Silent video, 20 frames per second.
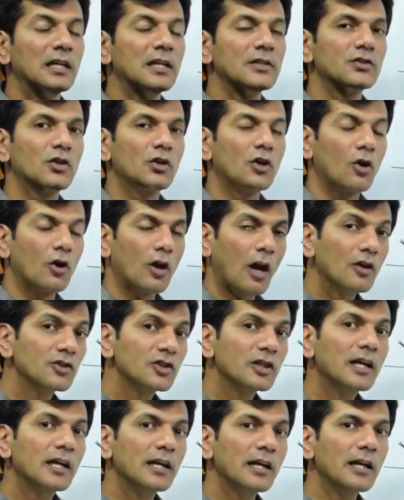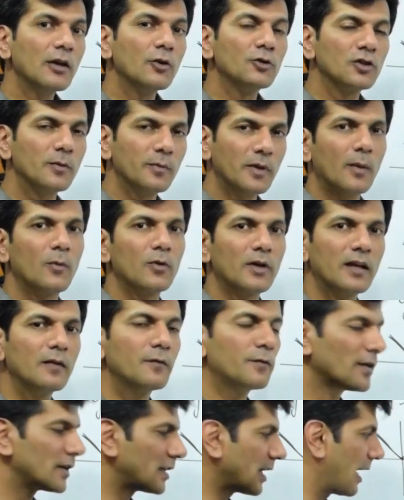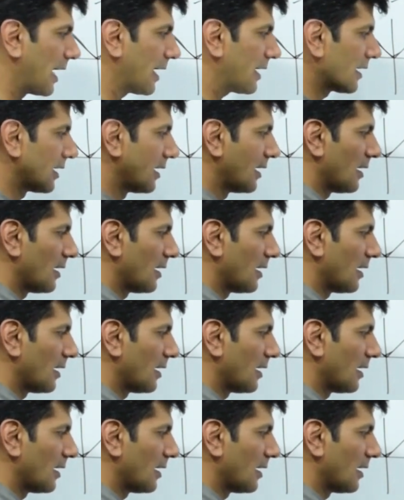So now logically you should be able to infer that